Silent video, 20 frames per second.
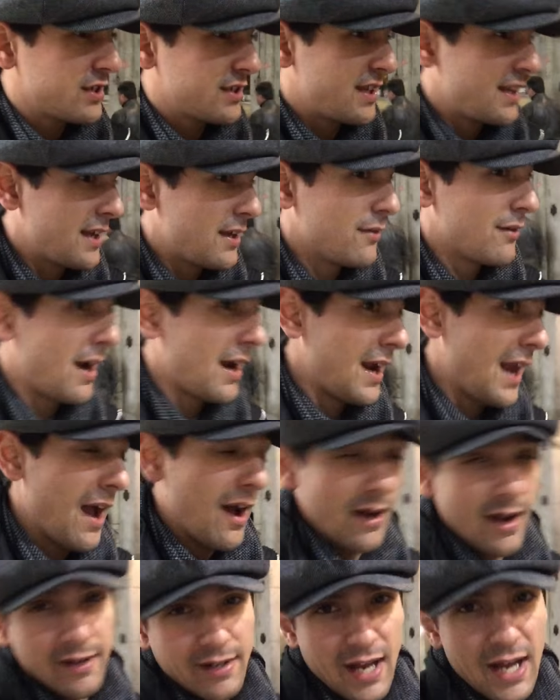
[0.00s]
just thinking right
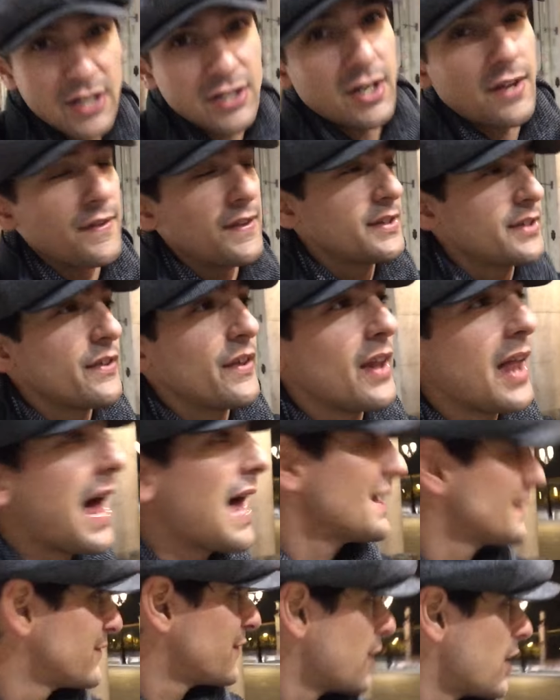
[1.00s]
now, and I touched on this in the
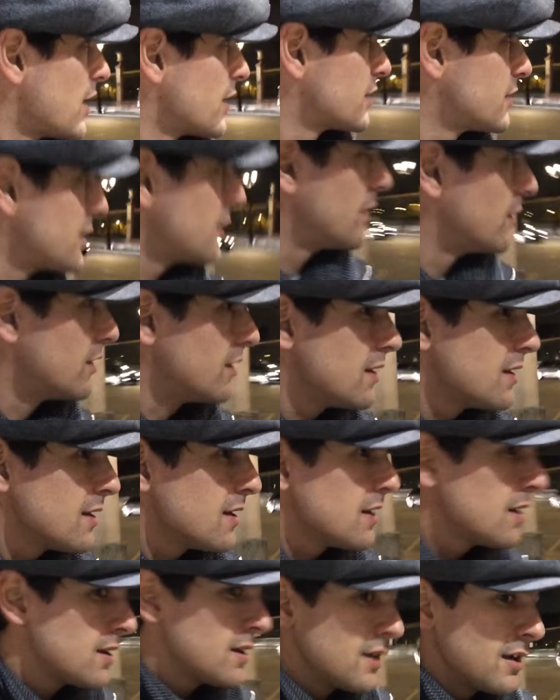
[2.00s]
last vlog too.
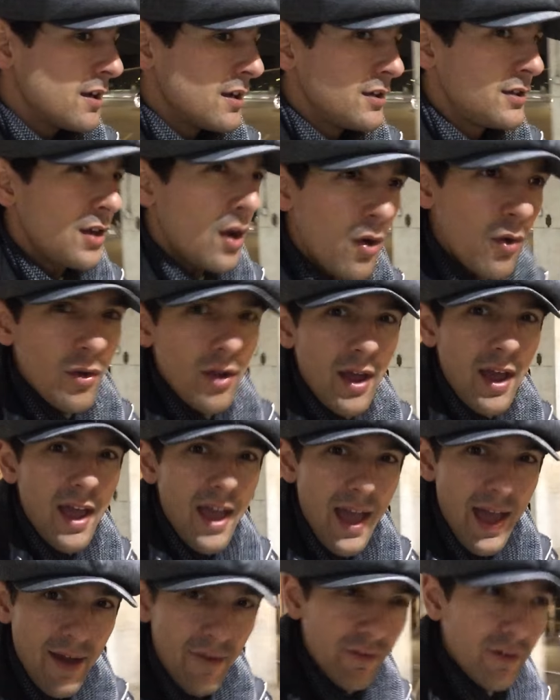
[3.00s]
Don't
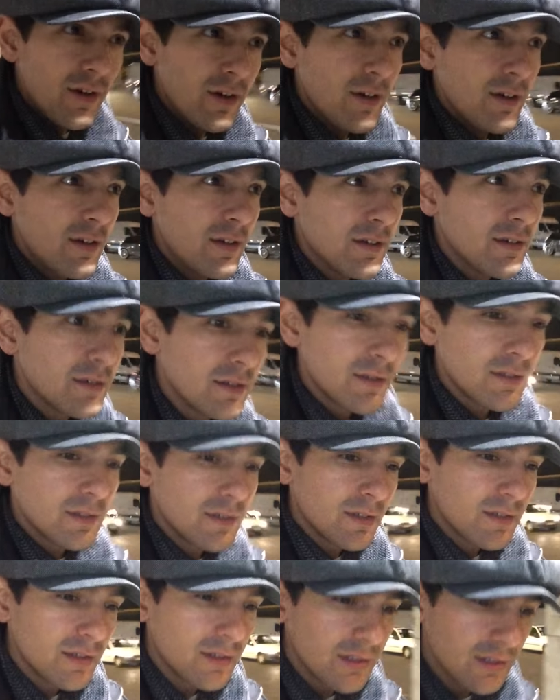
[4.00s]
ever
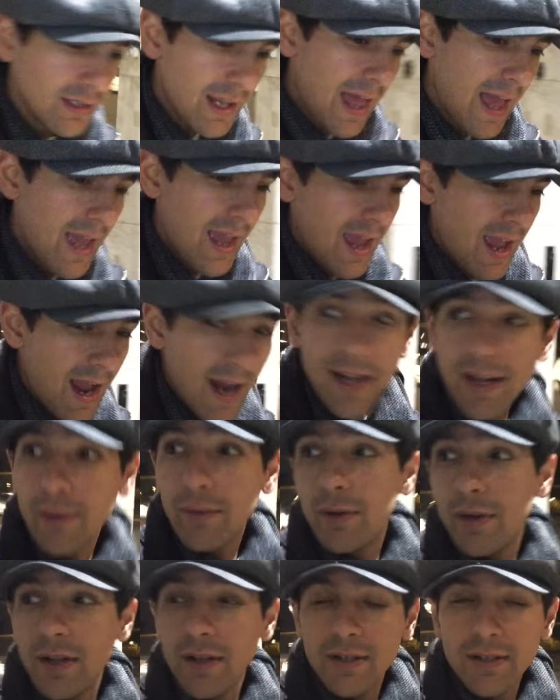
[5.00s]
let
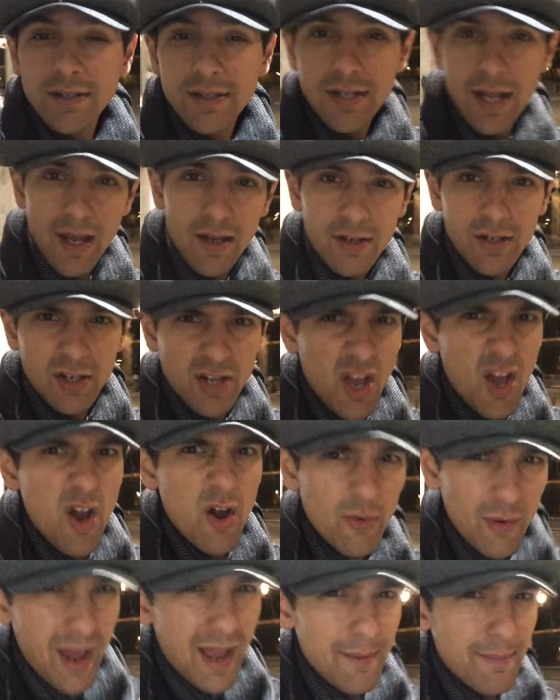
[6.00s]
anyone tell you
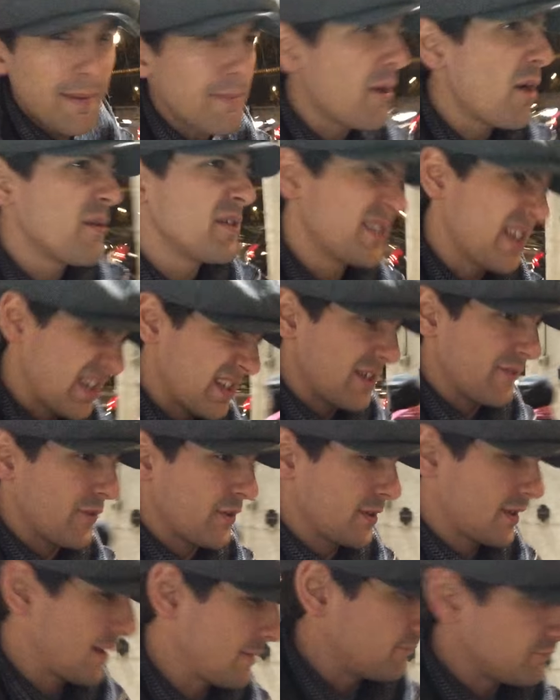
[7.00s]
no, right? People always say something
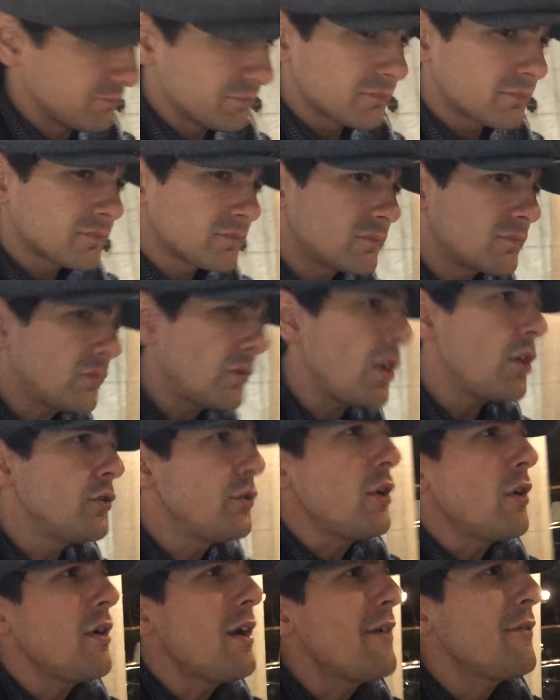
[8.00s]
like that.
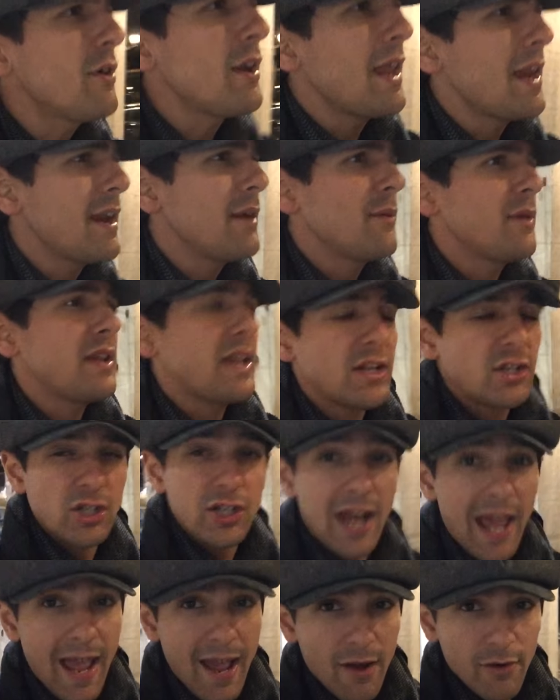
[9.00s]
Don't ever let anyone get
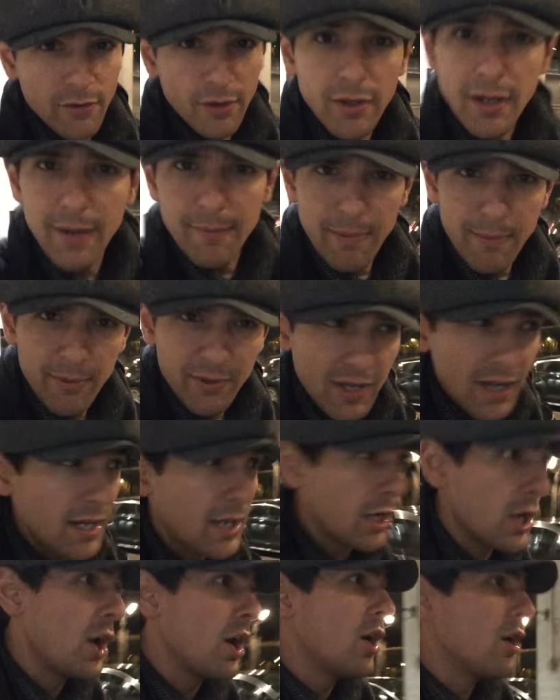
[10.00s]
you down. Don't let people tell
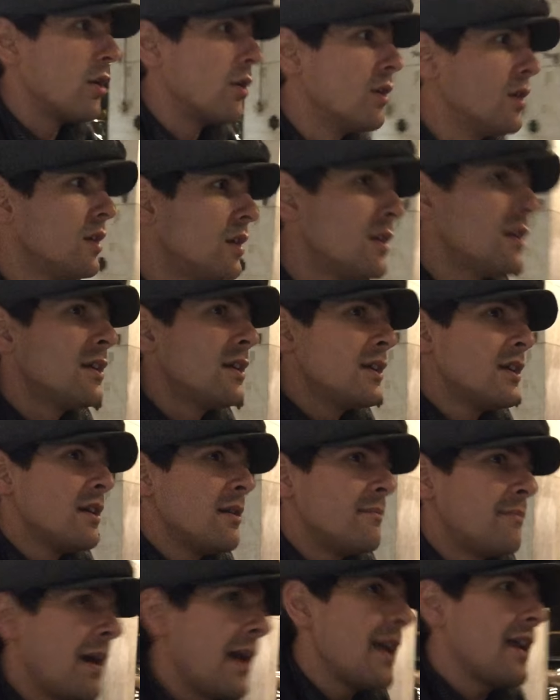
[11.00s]
you no.
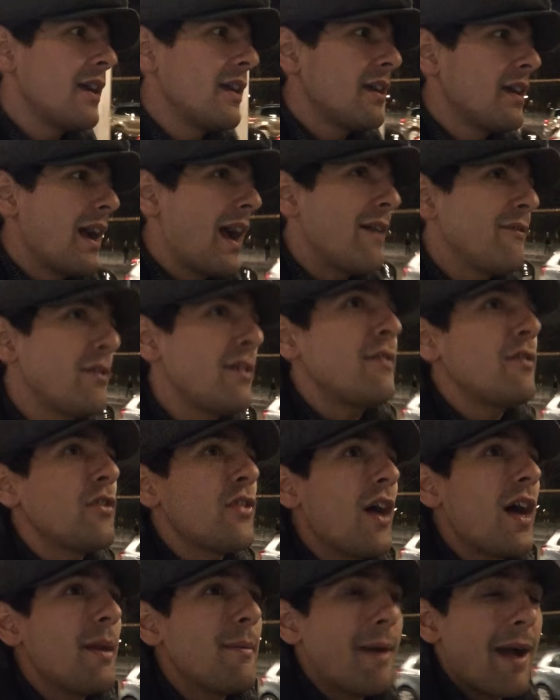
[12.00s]
But have you ever
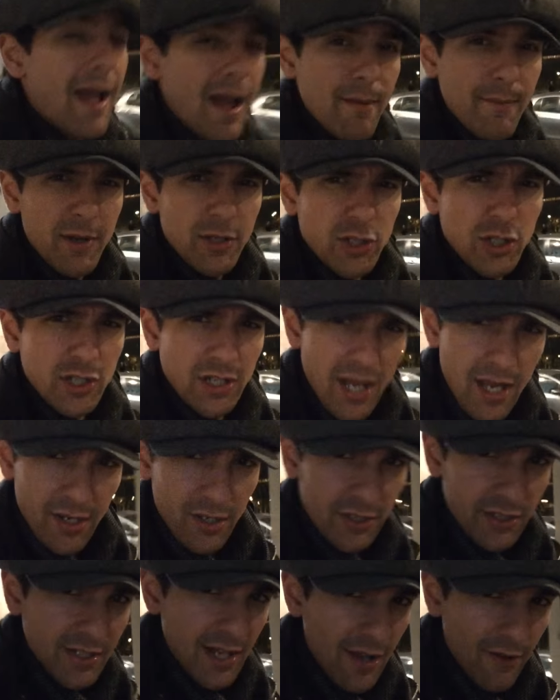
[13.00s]
thought about how much you tell
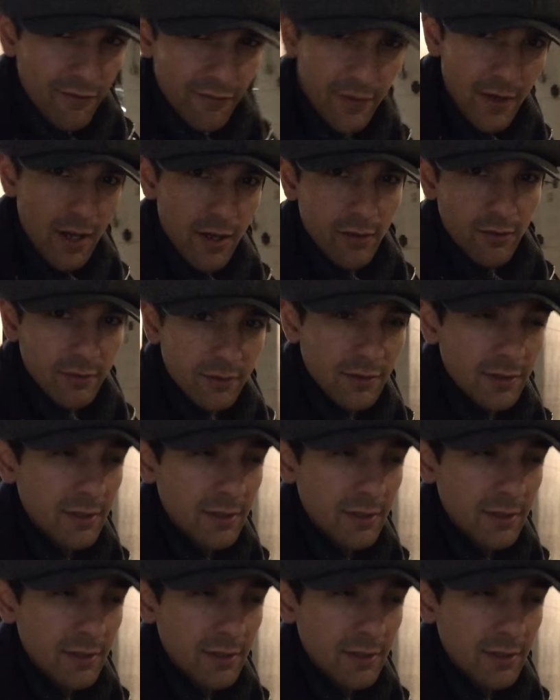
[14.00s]
yourself no?